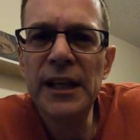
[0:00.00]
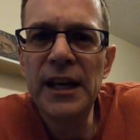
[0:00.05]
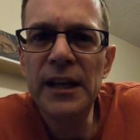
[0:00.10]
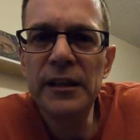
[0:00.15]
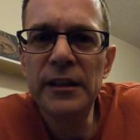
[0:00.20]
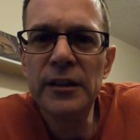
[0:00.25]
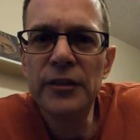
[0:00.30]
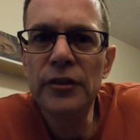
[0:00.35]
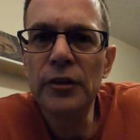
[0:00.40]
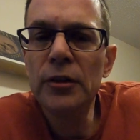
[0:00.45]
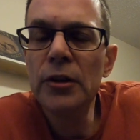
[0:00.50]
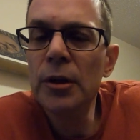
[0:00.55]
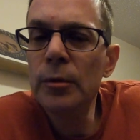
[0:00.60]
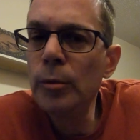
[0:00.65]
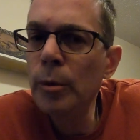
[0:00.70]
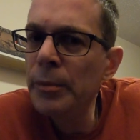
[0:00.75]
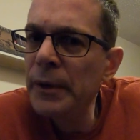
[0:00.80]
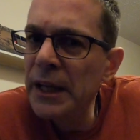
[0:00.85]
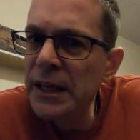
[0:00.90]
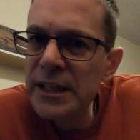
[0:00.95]
that. It's a
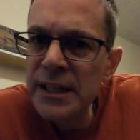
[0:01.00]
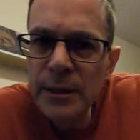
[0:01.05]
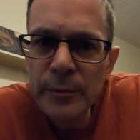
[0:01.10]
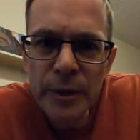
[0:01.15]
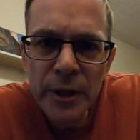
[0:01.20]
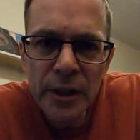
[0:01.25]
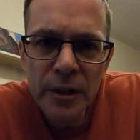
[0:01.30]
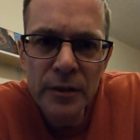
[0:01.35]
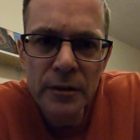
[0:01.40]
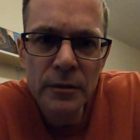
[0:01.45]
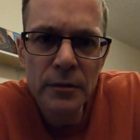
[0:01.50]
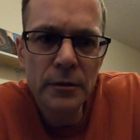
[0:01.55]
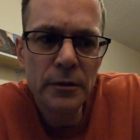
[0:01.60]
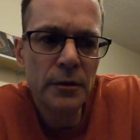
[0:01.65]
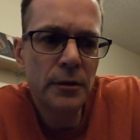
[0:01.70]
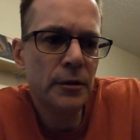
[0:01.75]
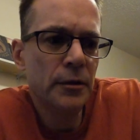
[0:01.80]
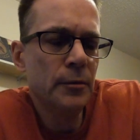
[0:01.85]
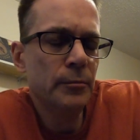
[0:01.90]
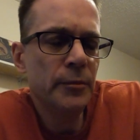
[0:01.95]
global pandemic.
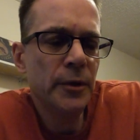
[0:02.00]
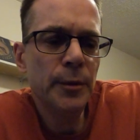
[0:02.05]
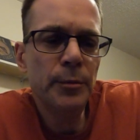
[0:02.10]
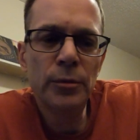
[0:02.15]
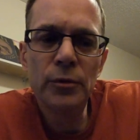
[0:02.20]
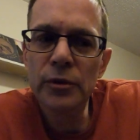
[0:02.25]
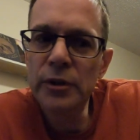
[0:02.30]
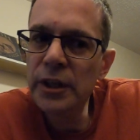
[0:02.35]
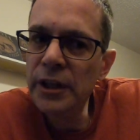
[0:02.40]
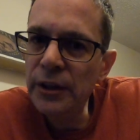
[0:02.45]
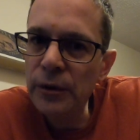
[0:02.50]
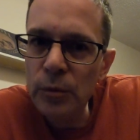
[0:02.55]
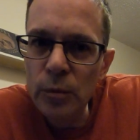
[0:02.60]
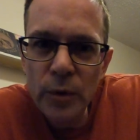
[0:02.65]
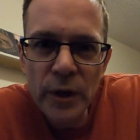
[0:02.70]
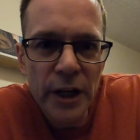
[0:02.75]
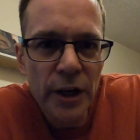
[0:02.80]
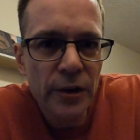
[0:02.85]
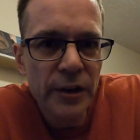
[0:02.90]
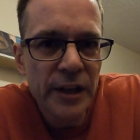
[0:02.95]
People are kind of
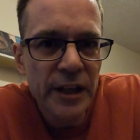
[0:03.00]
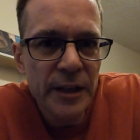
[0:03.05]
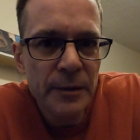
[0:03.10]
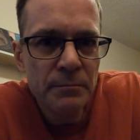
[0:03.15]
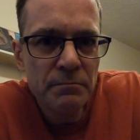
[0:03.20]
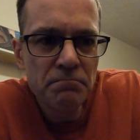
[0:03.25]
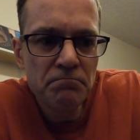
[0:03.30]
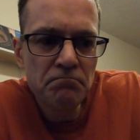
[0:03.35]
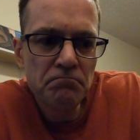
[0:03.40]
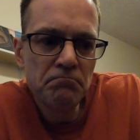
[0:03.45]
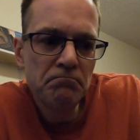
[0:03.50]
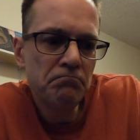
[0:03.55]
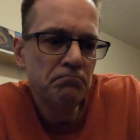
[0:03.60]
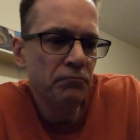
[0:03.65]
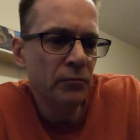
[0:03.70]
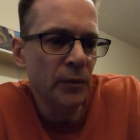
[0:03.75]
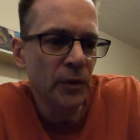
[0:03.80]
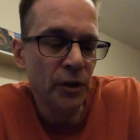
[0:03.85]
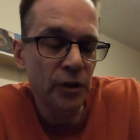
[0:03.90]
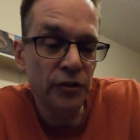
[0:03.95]
wary.
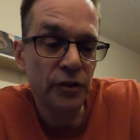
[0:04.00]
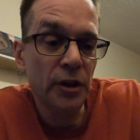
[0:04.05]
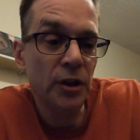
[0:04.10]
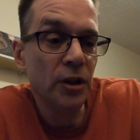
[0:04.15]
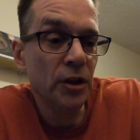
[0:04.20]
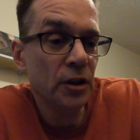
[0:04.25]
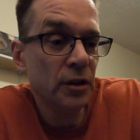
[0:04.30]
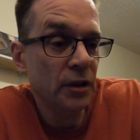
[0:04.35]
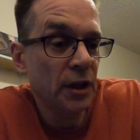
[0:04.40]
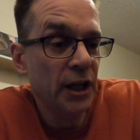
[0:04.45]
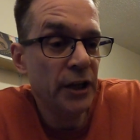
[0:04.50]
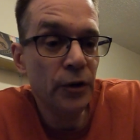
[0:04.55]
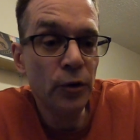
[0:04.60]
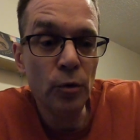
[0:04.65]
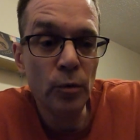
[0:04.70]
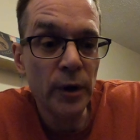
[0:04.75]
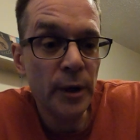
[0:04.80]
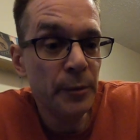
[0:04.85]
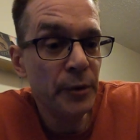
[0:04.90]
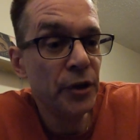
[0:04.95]
I know
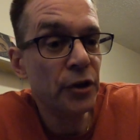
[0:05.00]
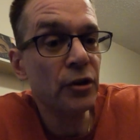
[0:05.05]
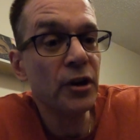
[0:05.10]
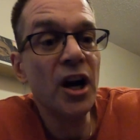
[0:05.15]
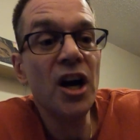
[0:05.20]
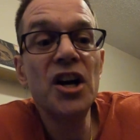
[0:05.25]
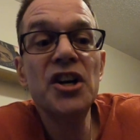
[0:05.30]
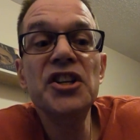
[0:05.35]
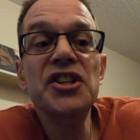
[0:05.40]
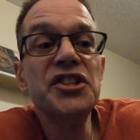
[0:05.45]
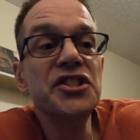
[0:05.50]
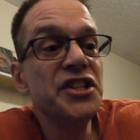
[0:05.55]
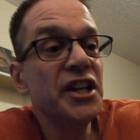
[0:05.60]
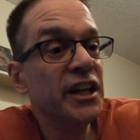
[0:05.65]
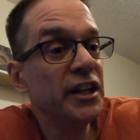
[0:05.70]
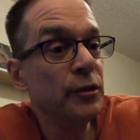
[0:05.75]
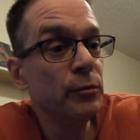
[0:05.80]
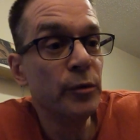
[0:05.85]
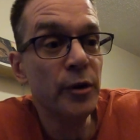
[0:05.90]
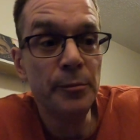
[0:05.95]
women are
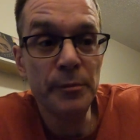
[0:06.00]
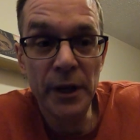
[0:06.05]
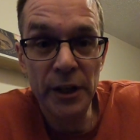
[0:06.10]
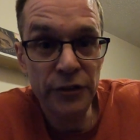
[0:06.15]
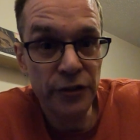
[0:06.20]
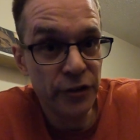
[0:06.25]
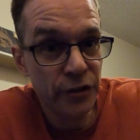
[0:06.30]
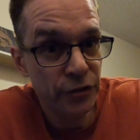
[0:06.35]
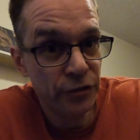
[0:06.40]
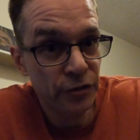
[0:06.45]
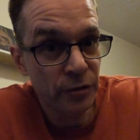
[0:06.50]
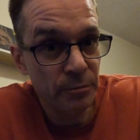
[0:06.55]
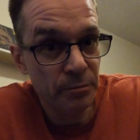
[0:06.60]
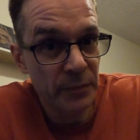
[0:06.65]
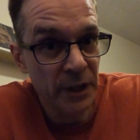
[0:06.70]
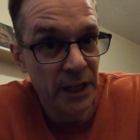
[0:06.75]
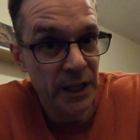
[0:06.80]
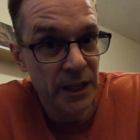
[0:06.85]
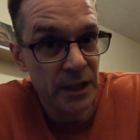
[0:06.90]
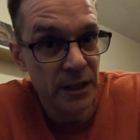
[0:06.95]
inundated with messages from
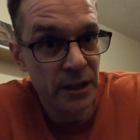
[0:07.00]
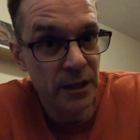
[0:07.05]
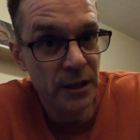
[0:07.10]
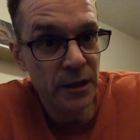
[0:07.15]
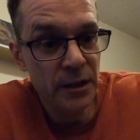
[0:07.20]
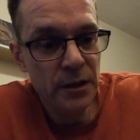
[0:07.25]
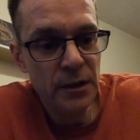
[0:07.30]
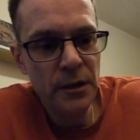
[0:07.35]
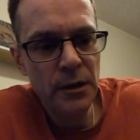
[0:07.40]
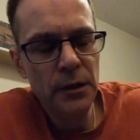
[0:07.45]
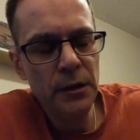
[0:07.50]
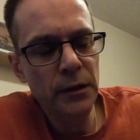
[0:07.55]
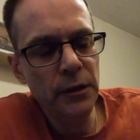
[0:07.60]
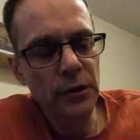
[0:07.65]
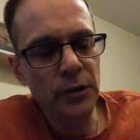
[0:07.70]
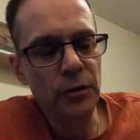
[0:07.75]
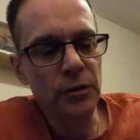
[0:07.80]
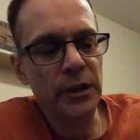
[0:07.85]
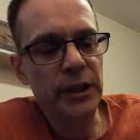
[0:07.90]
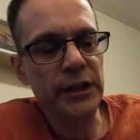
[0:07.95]
men,
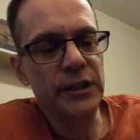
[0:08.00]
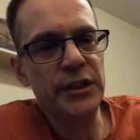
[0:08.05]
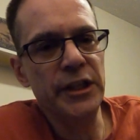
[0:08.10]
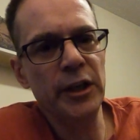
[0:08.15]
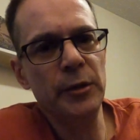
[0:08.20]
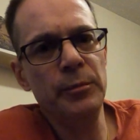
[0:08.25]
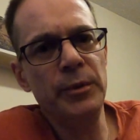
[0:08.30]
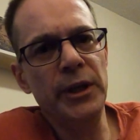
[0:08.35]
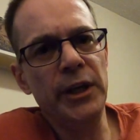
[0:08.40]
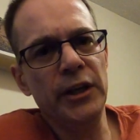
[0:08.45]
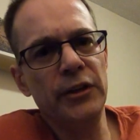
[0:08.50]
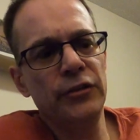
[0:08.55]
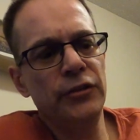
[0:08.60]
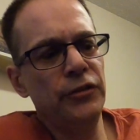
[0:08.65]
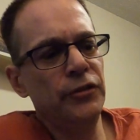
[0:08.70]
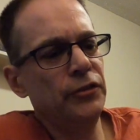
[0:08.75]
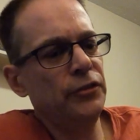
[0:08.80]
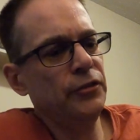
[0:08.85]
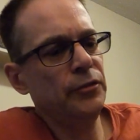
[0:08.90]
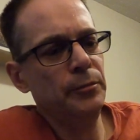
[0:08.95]
like dick
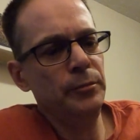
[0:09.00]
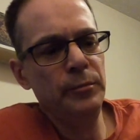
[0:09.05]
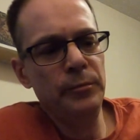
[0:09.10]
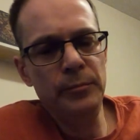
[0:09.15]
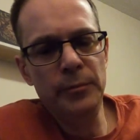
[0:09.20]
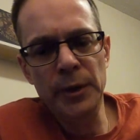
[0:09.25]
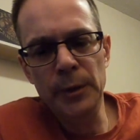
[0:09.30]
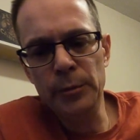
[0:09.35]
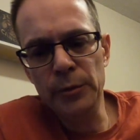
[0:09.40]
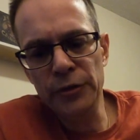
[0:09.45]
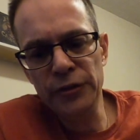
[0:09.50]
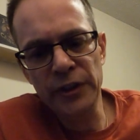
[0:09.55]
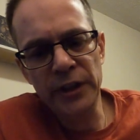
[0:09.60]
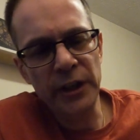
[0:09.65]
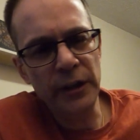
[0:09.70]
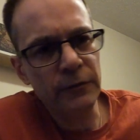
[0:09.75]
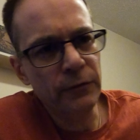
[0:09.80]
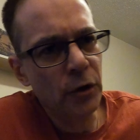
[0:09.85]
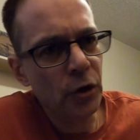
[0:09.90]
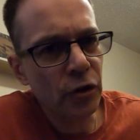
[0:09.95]
pics, people
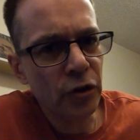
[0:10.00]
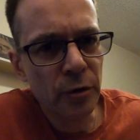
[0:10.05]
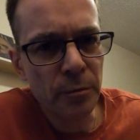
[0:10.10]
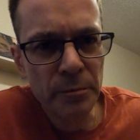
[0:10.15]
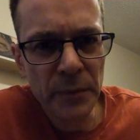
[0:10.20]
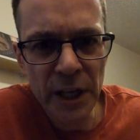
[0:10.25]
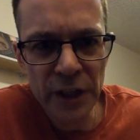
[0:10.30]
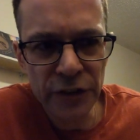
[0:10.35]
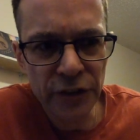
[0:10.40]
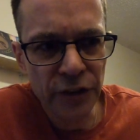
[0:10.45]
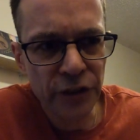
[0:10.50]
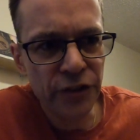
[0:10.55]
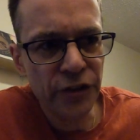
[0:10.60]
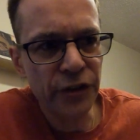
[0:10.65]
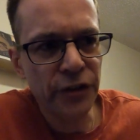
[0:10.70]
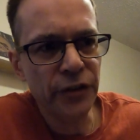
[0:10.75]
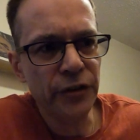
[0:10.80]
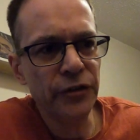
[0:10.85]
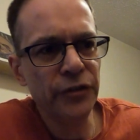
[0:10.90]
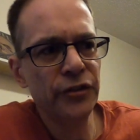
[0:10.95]
sending vulgar
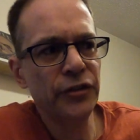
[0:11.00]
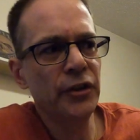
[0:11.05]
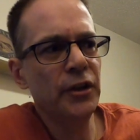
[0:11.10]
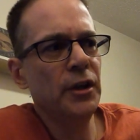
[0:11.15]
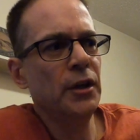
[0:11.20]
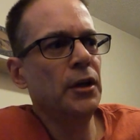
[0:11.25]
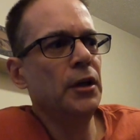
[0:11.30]
messages,